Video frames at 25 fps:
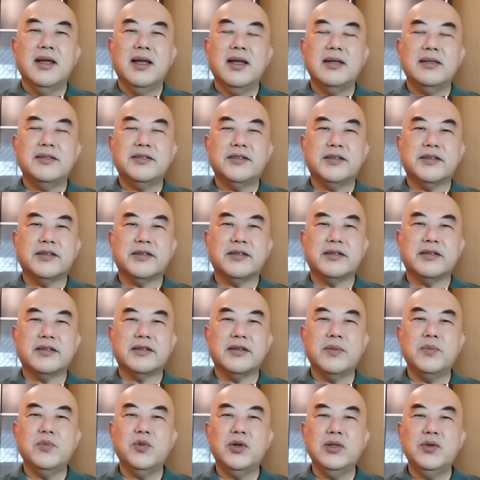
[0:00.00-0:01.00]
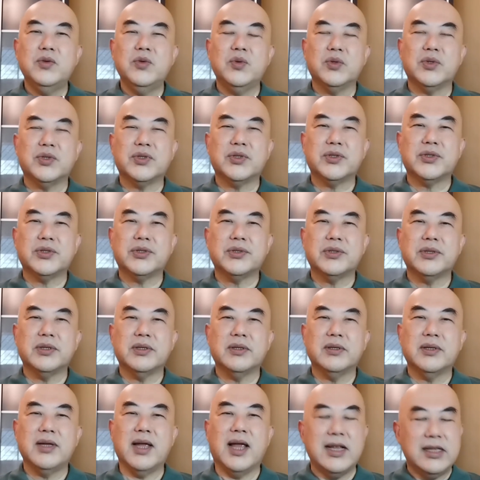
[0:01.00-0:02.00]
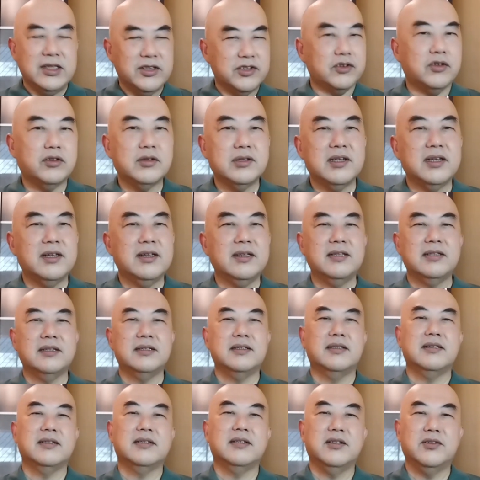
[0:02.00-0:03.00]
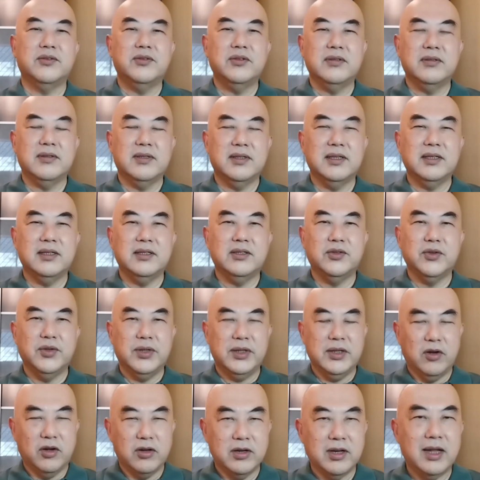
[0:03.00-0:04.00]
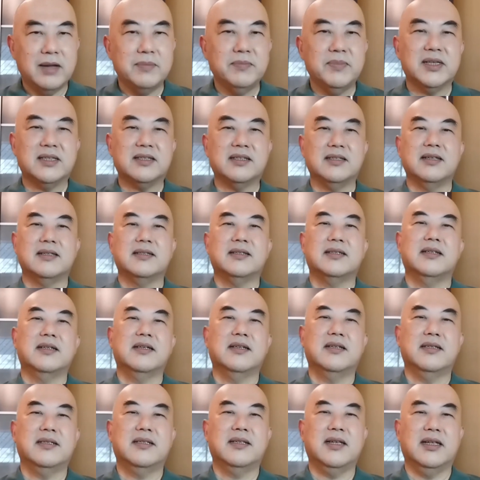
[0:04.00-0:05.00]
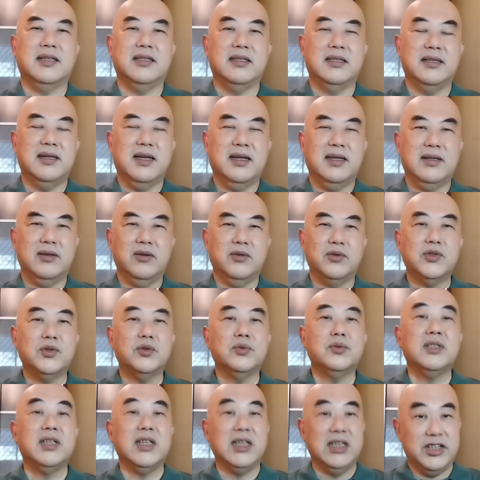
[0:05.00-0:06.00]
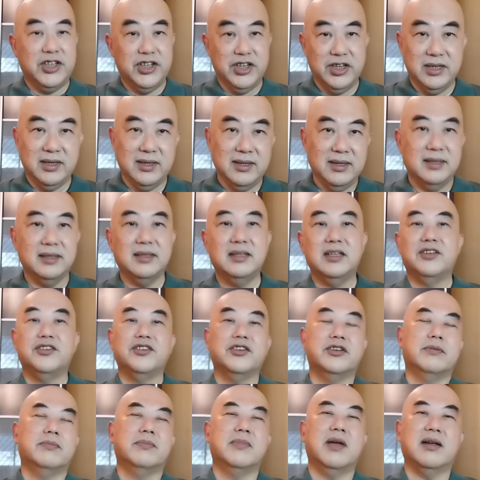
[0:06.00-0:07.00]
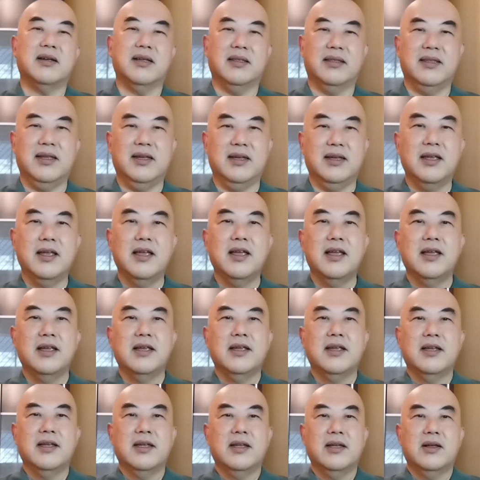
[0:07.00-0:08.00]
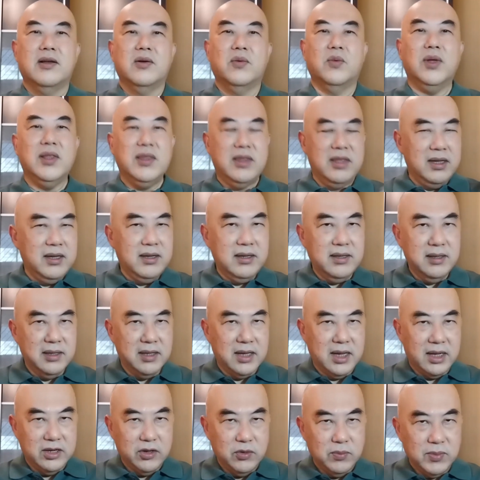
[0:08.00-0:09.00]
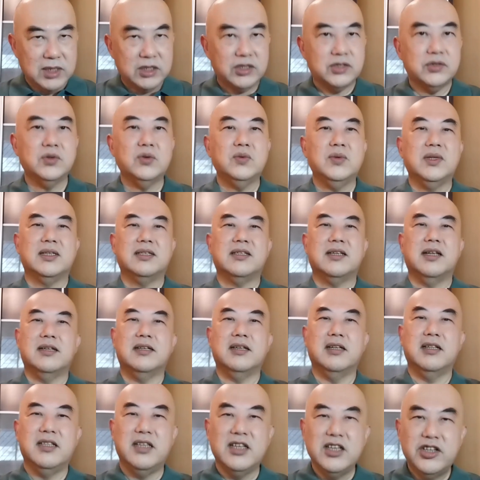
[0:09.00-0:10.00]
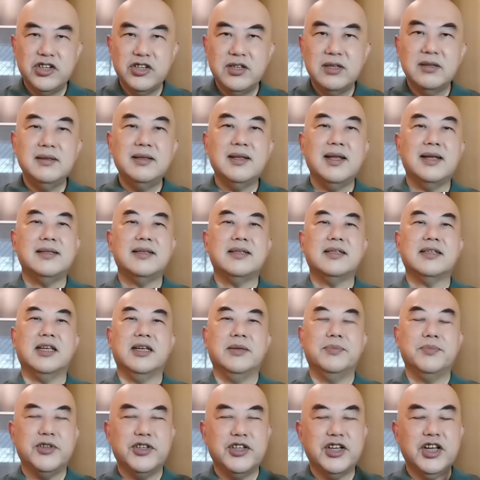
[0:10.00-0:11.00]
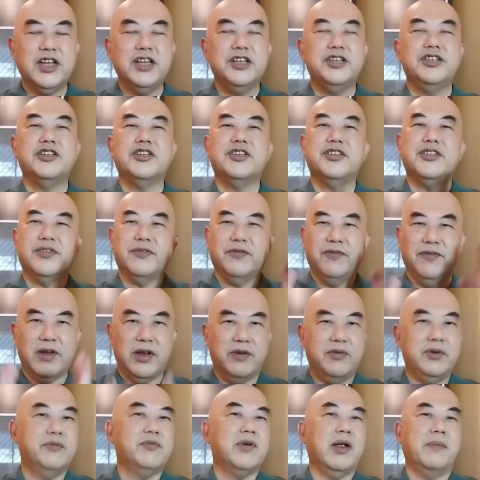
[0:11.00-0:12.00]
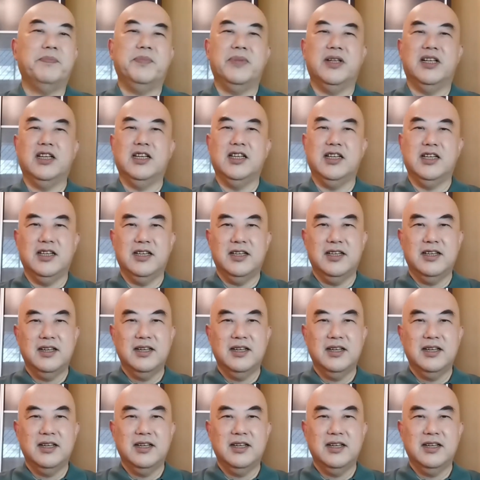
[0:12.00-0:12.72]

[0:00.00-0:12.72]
As someone who's hands-on in you know in doing online businesses and, and also teaching digital marketing, one thing that you must know is that the digital landscape changes very rapidly.